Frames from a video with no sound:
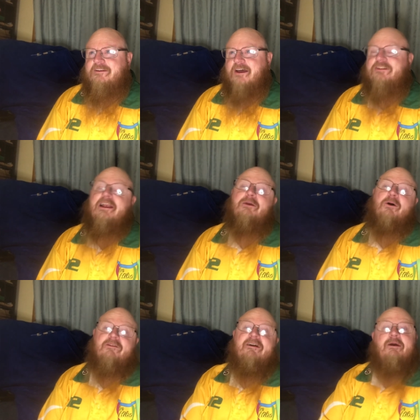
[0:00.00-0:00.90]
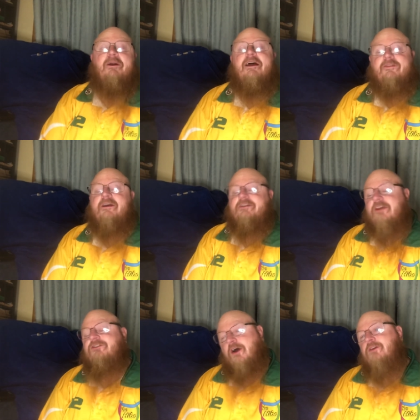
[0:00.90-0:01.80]
tell you what, if anyone out there
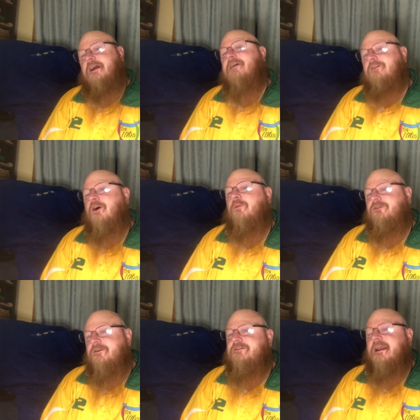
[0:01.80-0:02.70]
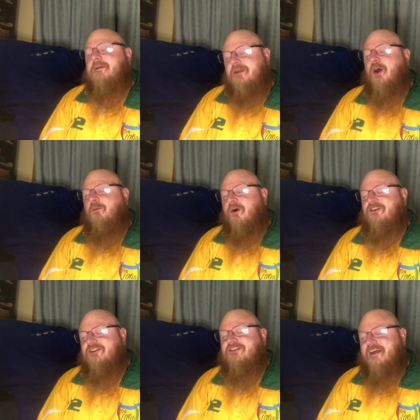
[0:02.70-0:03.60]
does know David Hobson, tell him to go
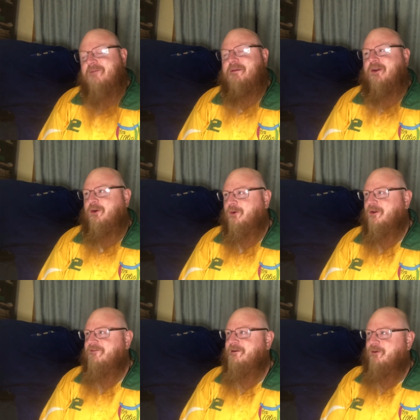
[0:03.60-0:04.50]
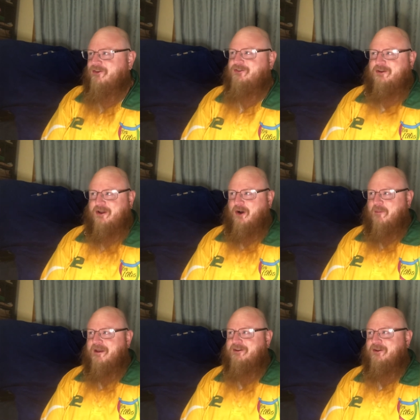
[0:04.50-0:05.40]
watch this. That'd be cool if he watched it and
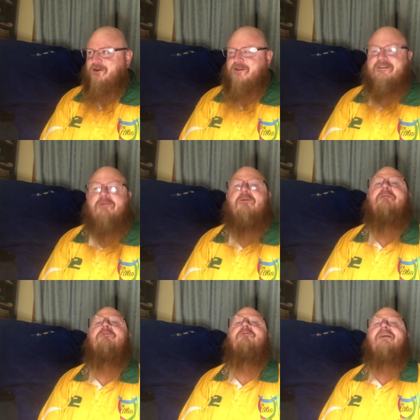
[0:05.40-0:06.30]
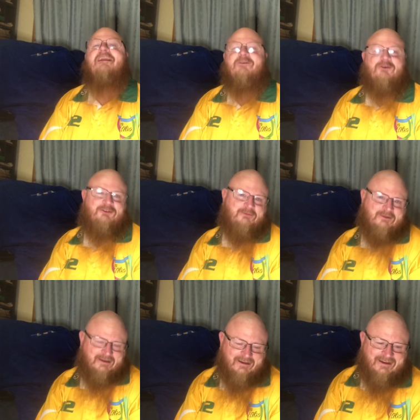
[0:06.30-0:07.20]
commented on it. That would be really awesome.
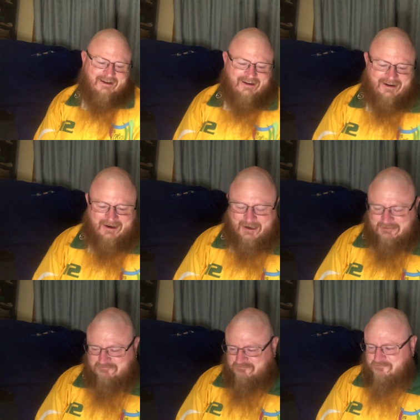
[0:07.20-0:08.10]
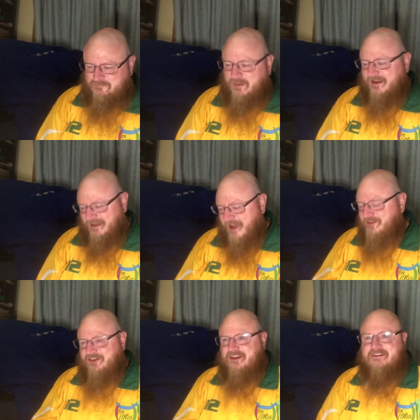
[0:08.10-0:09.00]
But
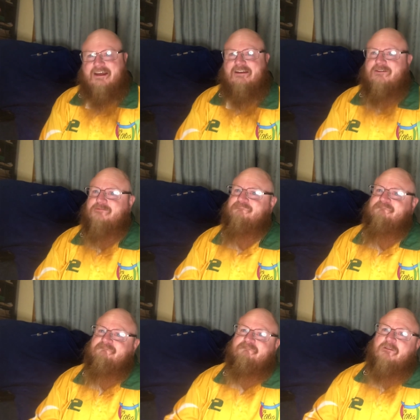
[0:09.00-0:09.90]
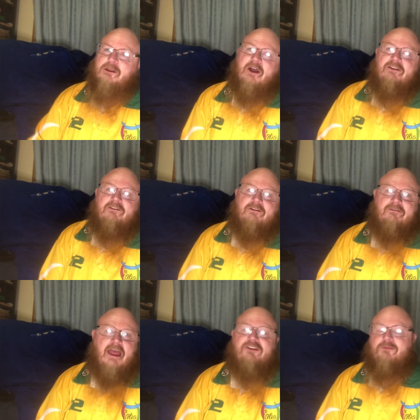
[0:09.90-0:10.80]
having said that, look, like
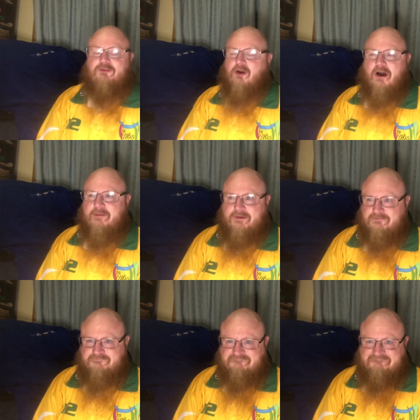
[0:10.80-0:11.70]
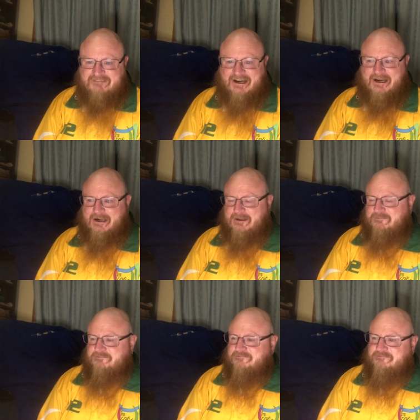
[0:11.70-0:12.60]
and subscribe.
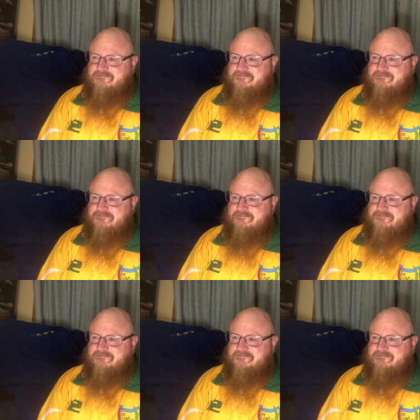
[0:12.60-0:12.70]
And